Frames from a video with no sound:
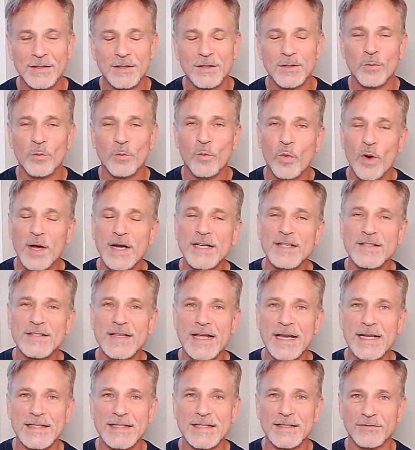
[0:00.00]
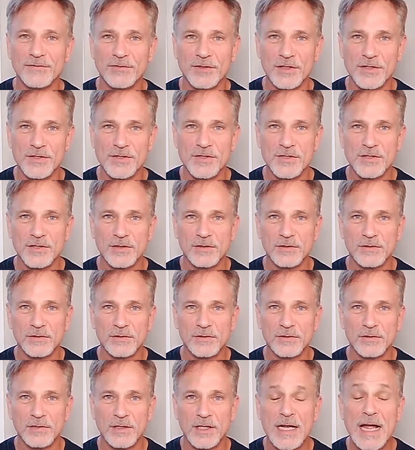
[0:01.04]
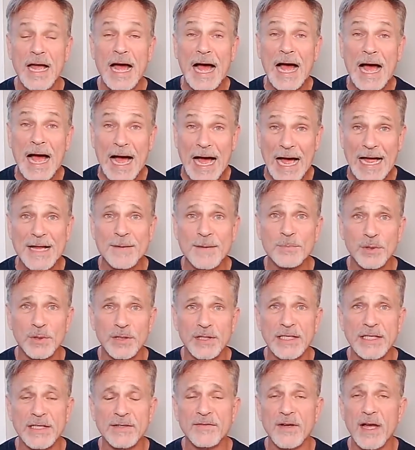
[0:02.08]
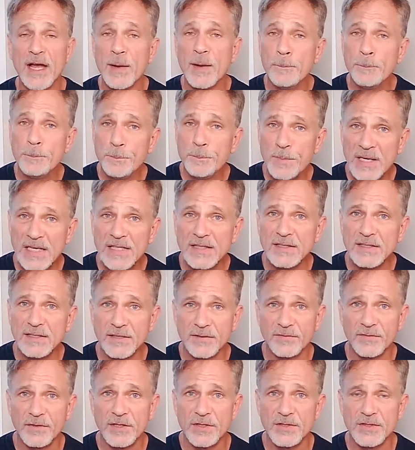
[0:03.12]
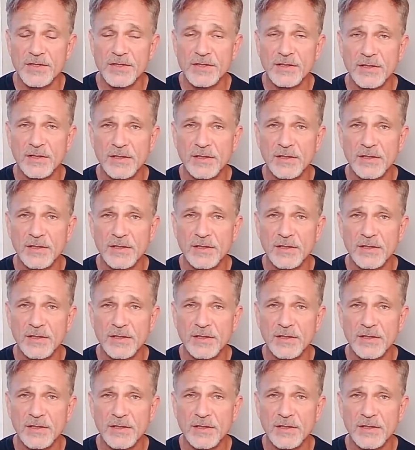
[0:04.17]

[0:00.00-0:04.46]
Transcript: What is that difference? I believe a big difference